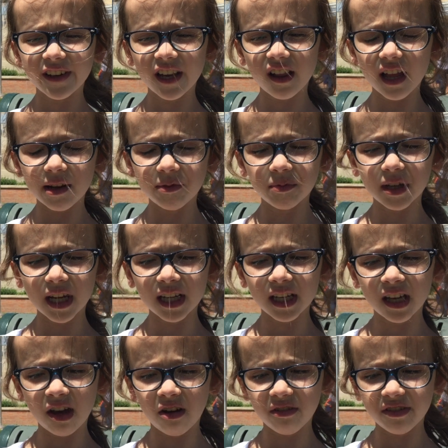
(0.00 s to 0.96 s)
feel like
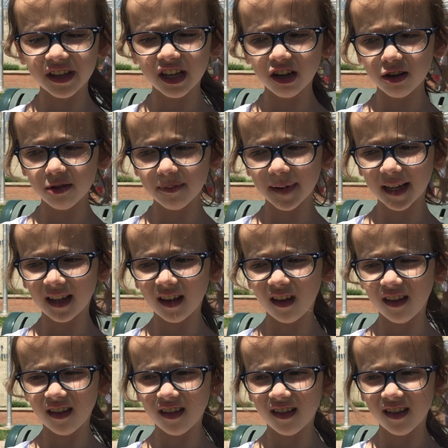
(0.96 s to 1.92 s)
healthier
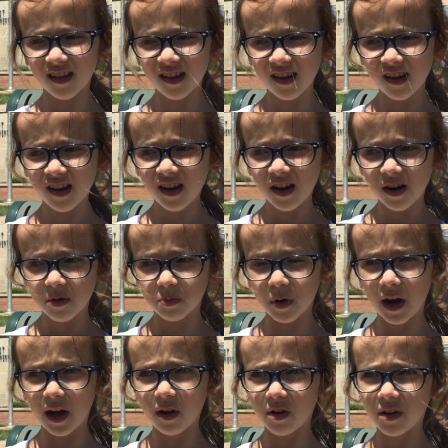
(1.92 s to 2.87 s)
because,
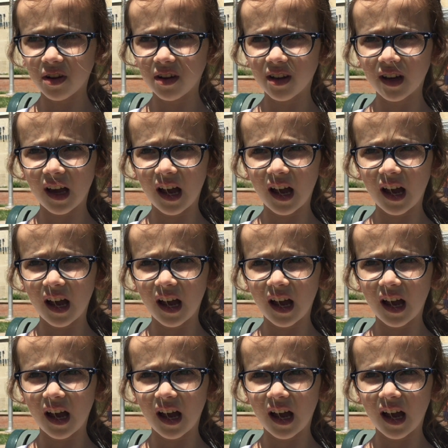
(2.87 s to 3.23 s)
well,